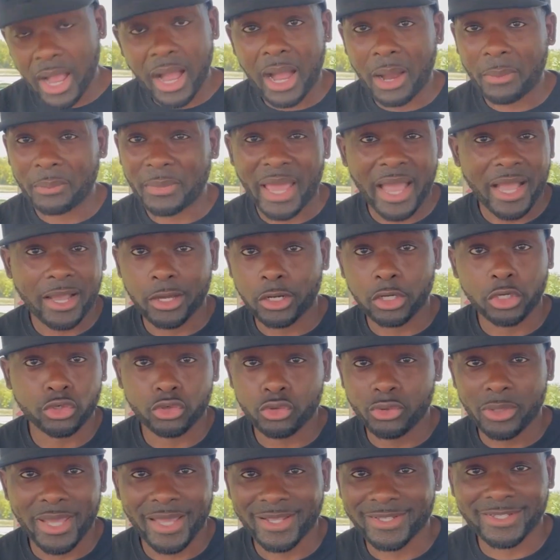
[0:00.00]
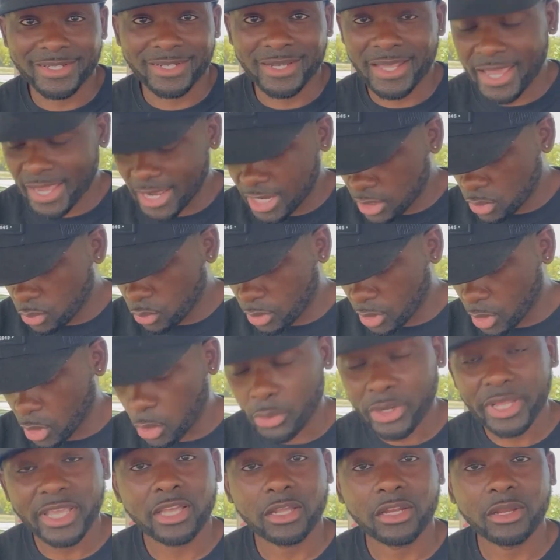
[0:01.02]
I'm not gonna do that today. We're
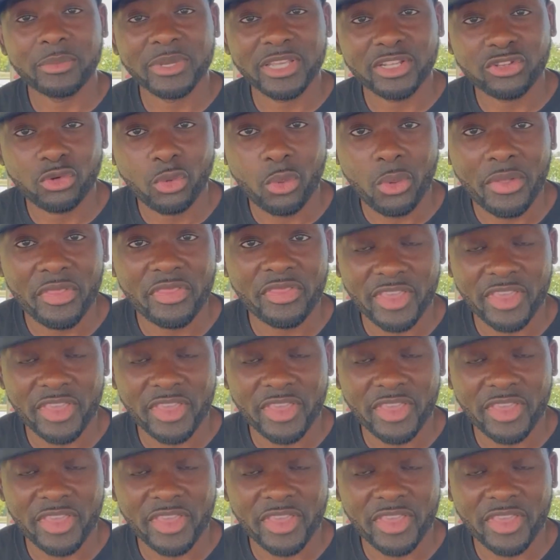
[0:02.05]
only gonna be doing